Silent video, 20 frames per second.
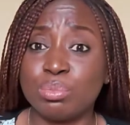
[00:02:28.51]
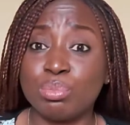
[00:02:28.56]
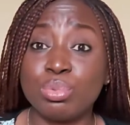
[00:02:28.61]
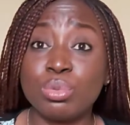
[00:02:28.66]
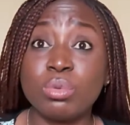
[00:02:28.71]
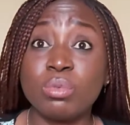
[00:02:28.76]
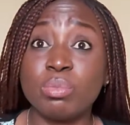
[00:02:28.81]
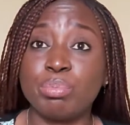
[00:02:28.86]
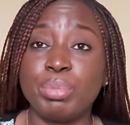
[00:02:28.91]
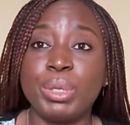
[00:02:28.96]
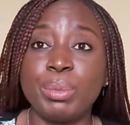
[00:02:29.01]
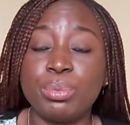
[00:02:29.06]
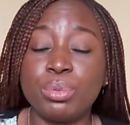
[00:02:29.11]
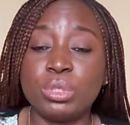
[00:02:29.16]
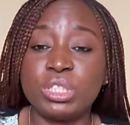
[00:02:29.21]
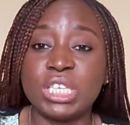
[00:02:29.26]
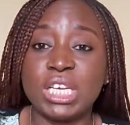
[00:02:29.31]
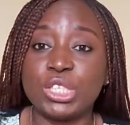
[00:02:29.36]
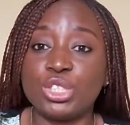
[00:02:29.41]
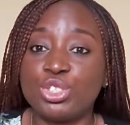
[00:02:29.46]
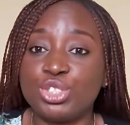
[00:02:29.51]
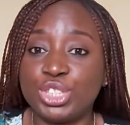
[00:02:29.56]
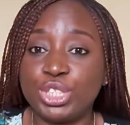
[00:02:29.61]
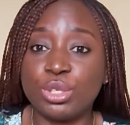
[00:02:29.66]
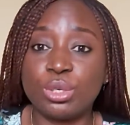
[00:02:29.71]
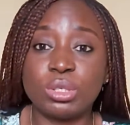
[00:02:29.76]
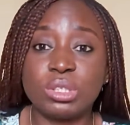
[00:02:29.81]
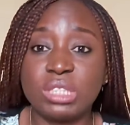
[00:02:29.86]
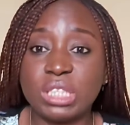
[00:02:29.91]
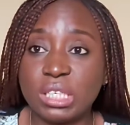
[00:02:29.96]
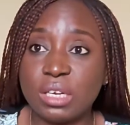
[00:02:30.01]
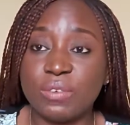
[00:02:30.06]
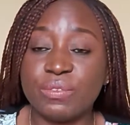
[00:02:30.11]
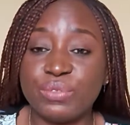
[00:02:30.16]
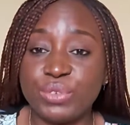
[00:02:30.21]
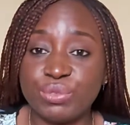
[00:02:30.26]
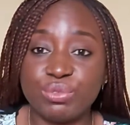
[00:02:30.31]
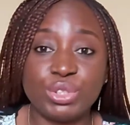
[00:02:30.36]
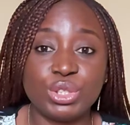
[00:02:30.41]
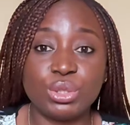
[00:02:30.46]
But people charge
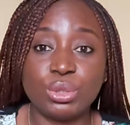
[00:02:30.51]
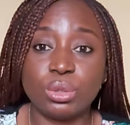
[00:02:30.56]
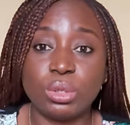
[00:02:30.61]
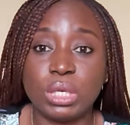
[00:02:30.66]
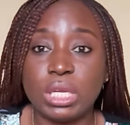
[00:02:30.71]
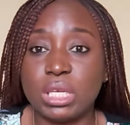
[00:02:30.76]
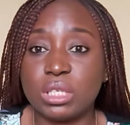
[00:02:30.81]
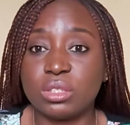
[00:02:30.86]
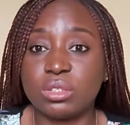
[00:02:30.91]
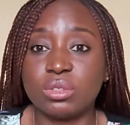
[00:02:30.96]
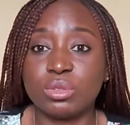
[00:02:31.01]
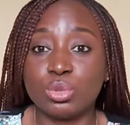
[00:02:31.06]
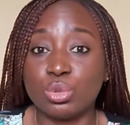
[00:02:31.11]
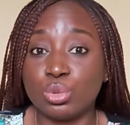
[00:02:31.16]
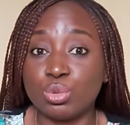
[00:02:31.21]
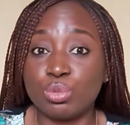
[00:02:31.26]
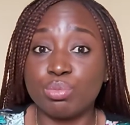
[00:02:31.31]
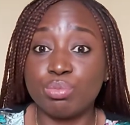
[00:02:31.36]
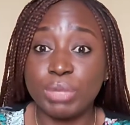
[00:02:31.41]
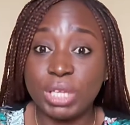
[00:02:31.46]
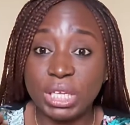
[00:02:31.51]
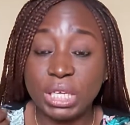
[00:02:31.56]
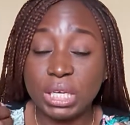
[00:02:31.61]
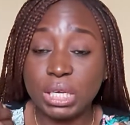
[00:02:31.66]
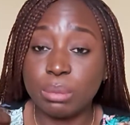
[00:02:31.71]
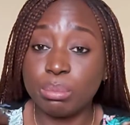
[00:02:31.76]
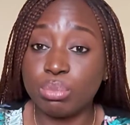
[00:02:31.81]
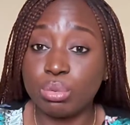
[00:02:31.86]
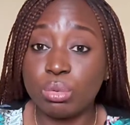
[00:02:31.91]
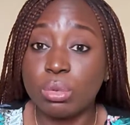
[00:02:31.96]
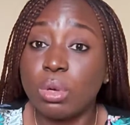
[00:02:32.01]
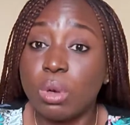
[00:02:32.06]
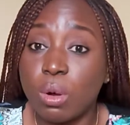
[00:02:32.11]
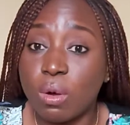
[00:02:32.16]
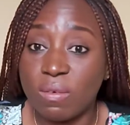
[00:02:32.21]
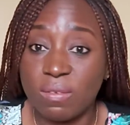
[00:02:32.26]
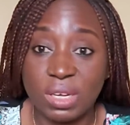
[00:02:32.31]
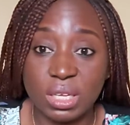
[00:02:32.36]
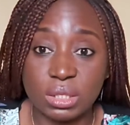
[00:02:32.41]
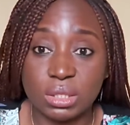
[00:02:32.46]
$350 to make book
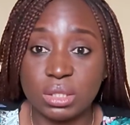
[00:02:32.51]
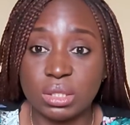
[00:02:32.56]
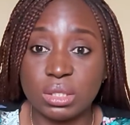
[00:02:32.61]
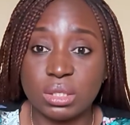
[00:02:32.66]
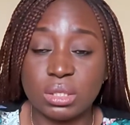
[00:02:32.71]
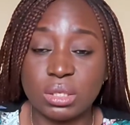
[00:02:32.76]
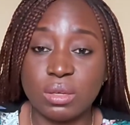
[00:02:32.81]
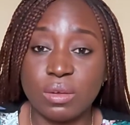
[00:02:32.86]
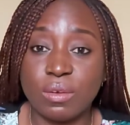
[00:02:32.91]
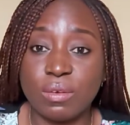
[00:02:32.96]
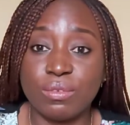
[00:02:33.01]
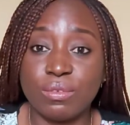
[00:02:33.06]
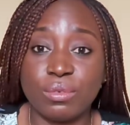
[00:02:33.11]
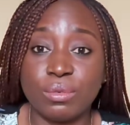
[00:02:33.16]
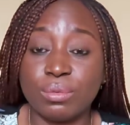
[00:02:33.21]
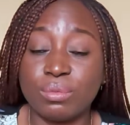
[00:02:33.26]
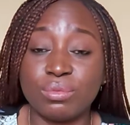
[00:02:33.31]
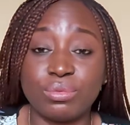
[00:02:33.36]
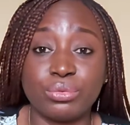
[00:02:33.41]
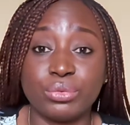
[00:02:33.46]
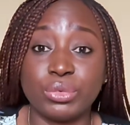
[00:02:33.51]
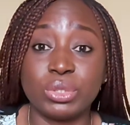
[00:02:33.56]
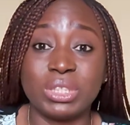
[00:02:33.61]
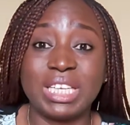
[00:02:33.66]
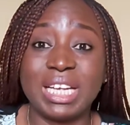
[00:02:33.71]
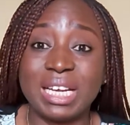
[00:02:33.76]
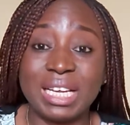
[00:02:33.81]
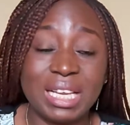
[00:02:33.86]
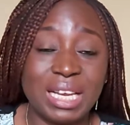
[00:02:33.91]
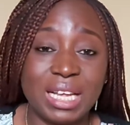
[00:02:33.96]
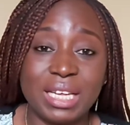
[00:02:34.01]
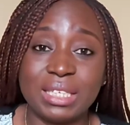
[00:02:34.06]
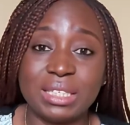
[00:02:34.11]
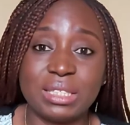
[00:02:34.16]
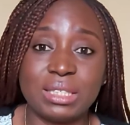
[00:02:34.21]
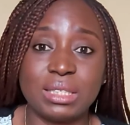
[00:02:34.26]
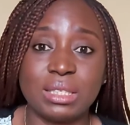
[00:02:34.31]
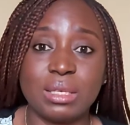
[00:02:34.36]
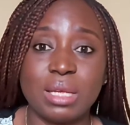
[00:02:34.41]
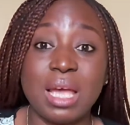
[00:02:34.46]
covers for their
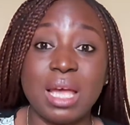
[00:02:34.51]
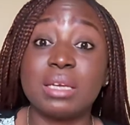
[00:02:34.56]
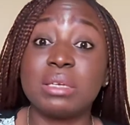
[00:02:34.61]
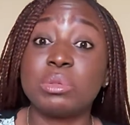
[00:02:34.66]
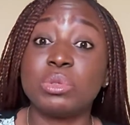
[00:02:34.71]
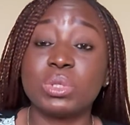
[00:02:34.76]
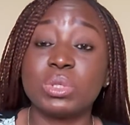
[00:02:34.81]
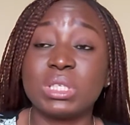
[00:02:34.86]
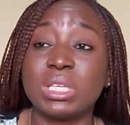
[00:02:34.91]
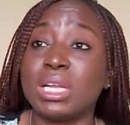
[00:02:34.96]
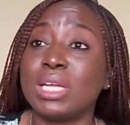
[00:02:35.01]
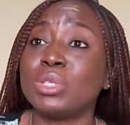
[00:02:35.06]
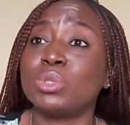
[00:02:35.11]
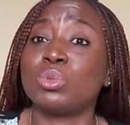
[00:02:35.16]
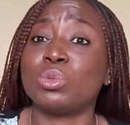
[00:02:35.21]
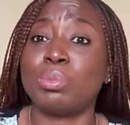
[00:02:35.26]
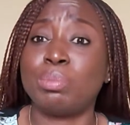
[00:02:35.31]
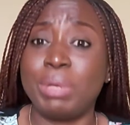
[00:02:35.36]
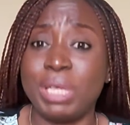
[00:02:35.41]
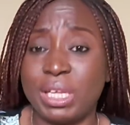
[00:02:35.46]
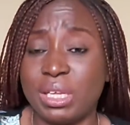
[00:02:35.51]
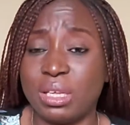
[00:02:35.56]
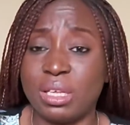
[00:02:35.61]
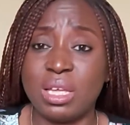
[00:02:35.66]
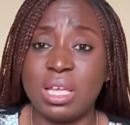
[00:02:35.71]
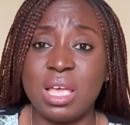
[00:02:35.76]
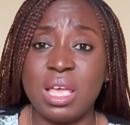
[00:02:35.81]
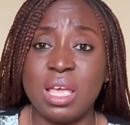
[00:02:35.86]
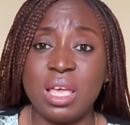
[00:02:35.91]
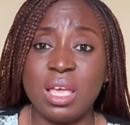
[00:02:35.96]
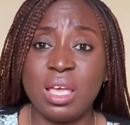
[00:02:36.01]
clients, and those clients will pay.